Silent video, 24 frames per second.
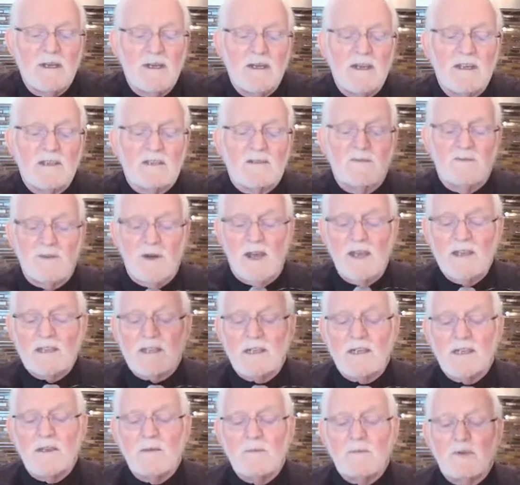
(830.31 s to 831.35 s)
it's
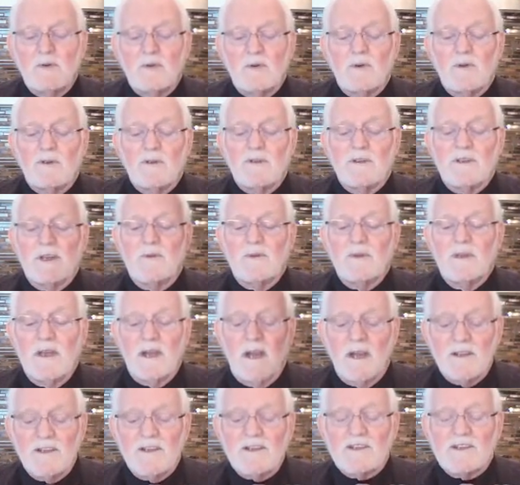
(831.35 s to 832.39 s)
vitally important that we
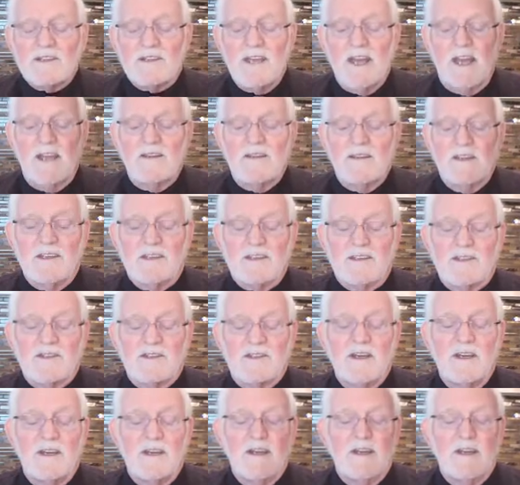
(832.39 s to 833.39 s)
understand this,